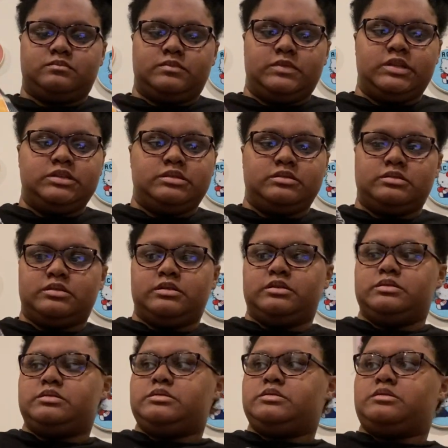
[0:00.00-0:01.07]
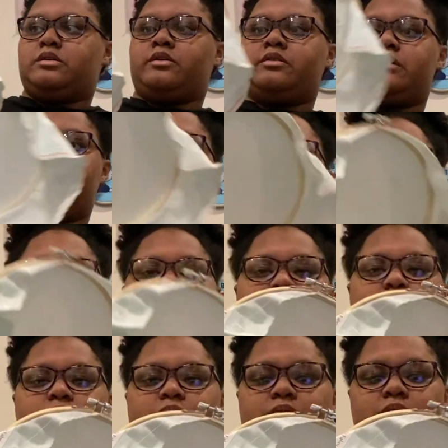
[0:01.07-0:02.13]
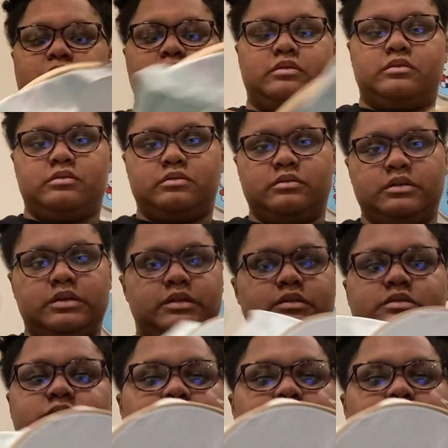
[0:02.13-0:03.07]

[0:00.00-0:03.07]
This is a start I'm gonna do. There's